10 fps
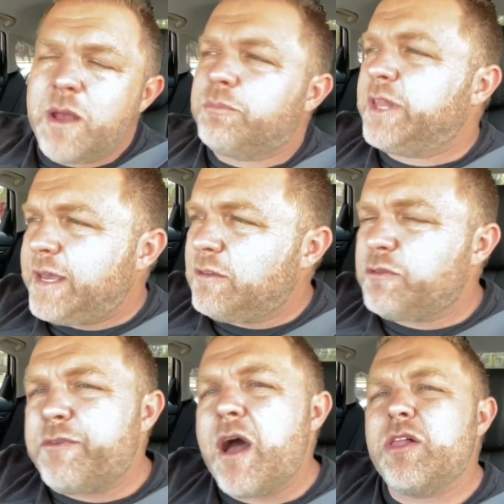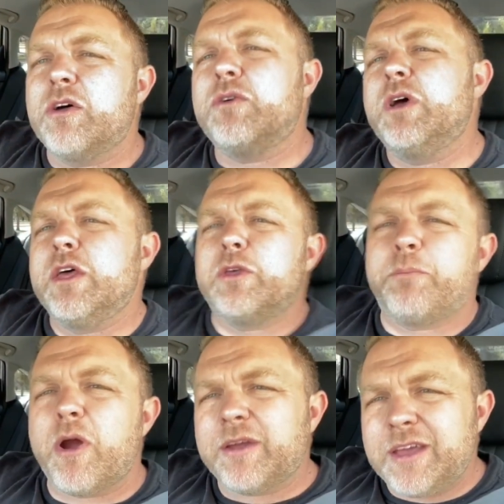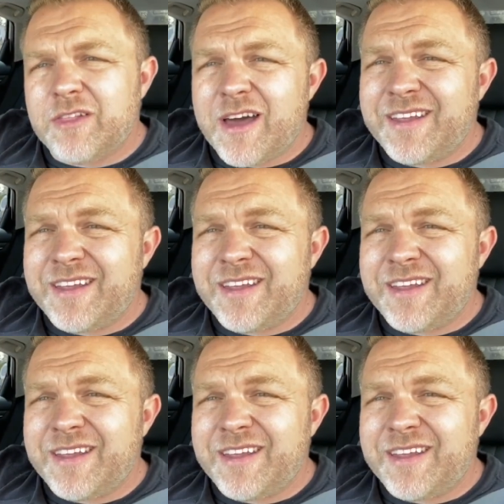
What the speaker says: Please follow the parking lot